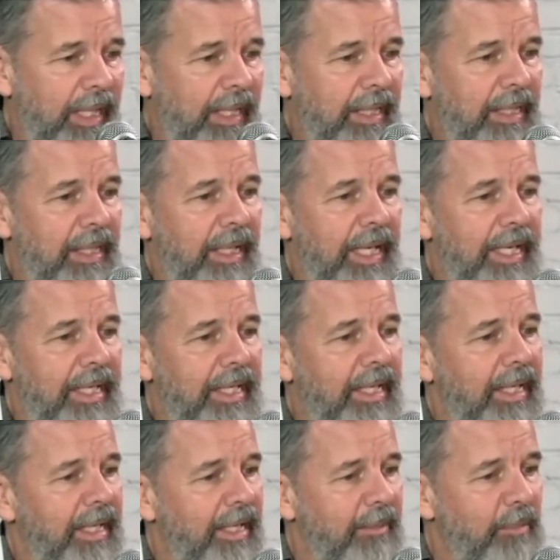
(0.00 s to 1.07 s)
like
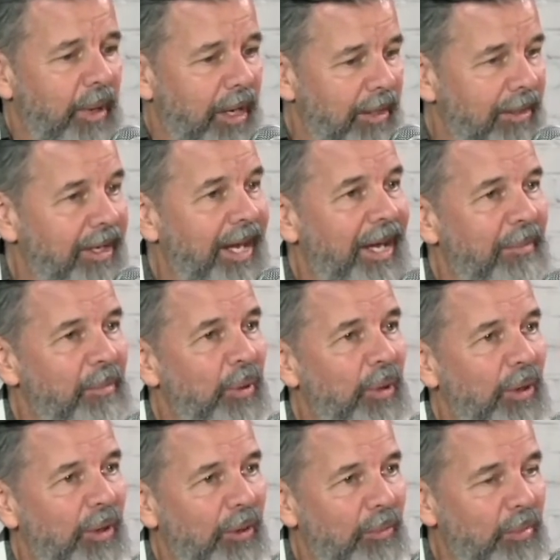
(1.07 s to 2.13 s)
Bart
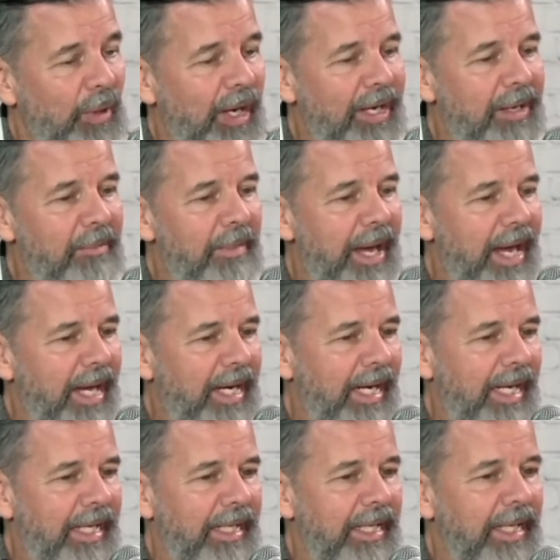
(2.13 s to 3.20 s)
Campolo, Brennan
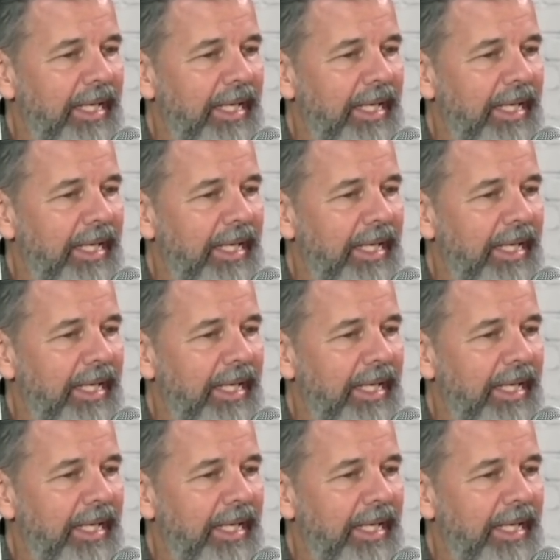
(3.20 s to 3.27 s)
Manning,